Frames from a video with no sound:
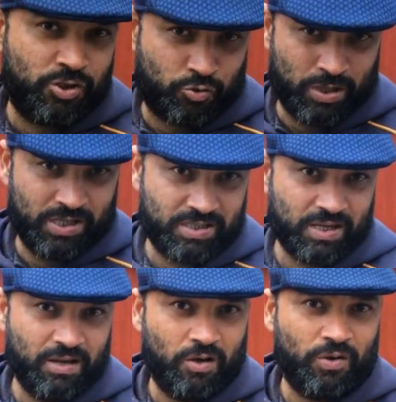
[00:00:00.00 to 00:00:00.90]
treat,
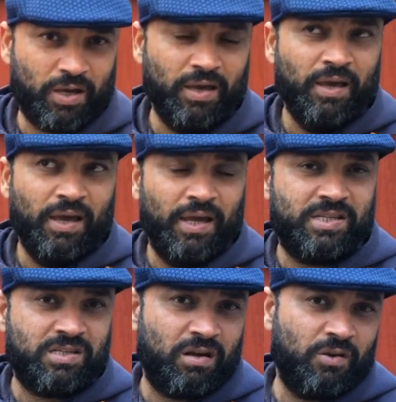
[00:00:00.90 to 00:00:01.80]
okay?
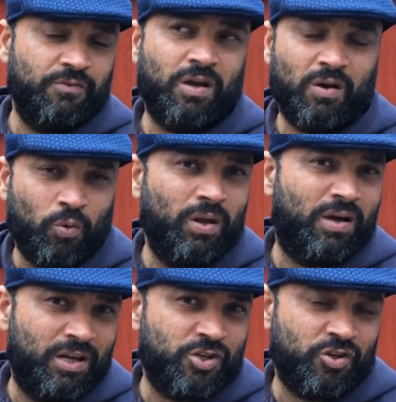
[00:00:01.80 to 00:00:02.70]
It's kind of, you can call it a
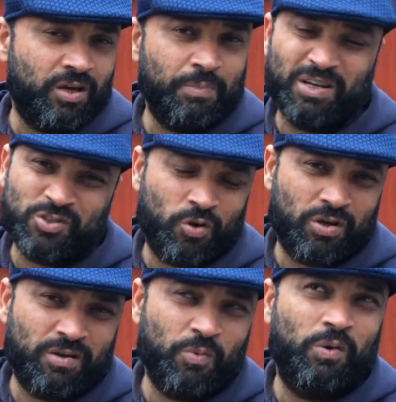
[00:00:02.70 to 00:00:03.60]
conditioner, but it's not
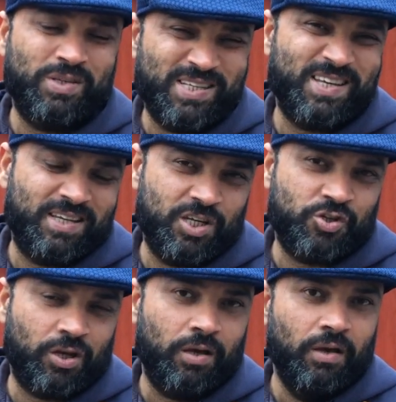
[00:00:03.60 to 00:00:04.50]
a, well, it is a
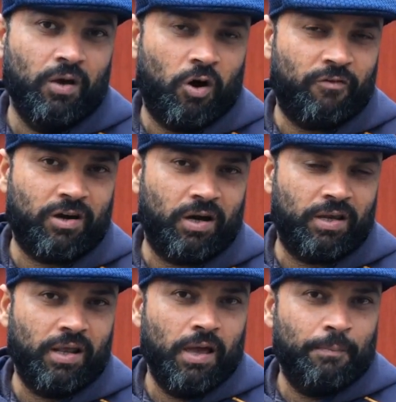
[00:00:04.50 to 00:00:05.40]
conditioner of a
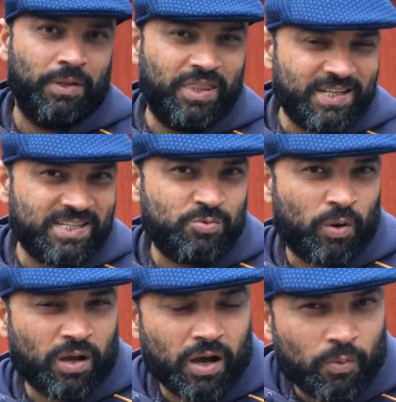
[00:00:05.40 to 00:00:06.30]
kind. But this is
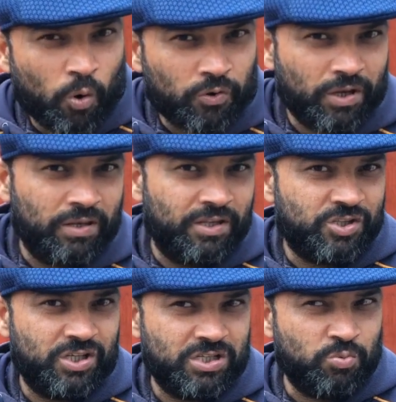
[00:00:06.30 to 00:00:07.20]
what I want in the
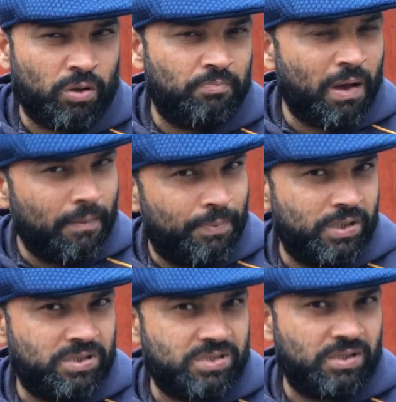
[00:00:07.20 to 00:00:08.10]
seas, what my
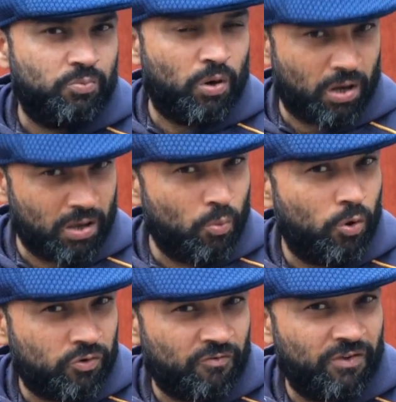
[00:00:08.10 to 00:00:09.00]
birds what I
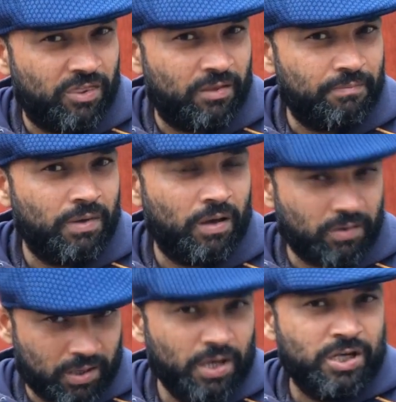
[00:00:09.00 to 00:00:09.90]
want to feed them,
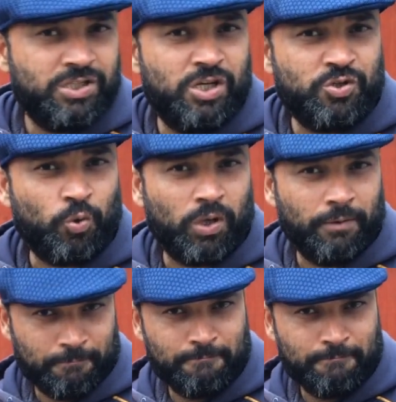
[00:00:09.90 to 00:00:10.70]
okay? See you shortly.